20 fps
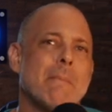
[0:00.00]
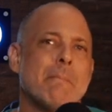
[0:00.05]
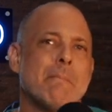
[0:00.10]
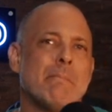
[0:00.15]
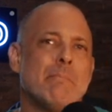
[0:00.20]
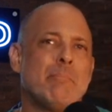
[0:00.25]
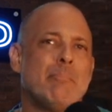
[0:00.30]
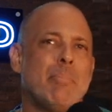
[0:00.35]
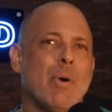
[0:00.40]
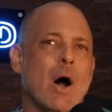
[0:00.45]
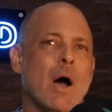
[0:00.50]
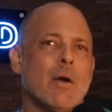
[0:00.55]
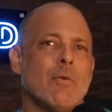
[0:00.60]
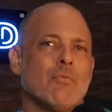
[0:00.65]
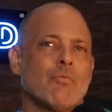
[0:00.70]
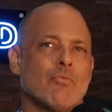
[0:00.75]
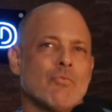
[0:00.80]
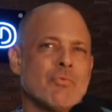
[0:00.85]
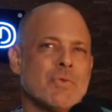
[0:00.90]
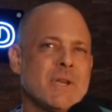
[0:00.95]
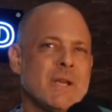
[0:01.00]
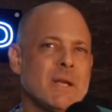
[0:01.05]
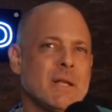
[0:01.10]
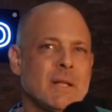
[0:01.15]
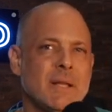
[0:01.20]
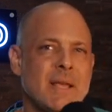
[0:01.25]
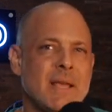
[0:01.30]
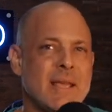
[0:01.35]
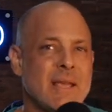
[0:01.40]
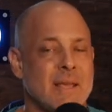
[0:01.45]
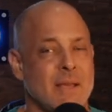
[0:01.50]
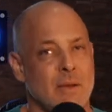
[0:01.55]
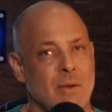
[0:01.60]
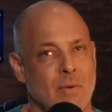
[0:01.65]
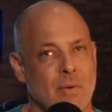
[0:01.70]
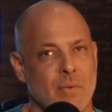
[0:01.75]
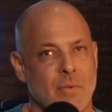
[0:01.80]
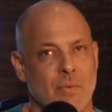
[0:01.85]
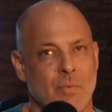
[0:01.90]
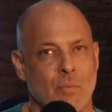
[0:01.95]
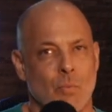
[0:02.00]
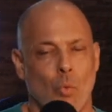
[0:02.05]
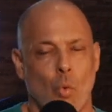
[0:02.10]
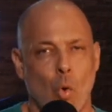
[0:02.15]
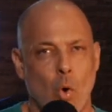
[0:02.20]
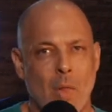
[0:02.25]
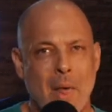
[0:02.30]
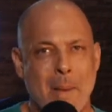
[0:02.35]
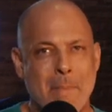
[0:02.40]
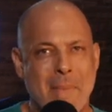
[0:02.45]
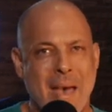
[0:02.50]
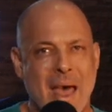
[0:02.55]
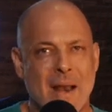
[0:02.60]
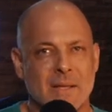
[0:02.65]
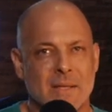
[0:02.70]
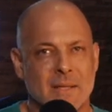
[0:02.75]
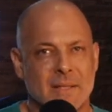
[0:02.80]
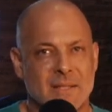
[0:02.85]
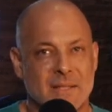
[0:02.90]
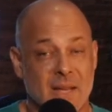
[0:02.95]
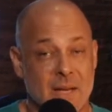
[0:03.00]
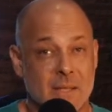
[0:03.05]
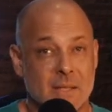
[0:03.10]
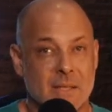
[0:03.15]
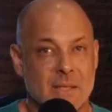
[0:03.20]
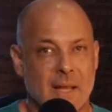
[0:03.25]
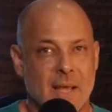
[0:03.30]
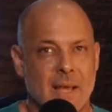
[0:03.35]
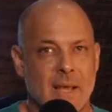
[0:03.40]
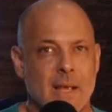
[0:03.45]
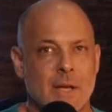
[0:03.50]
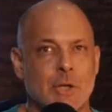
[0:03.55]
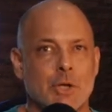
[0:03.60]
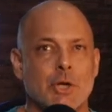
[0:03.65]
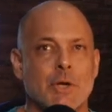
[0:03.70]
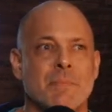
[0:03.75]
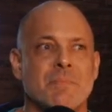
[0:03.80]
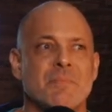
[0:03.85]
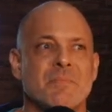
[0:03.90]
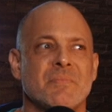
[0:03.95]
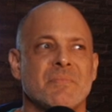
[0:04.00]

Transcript: But really, all that matters at this stage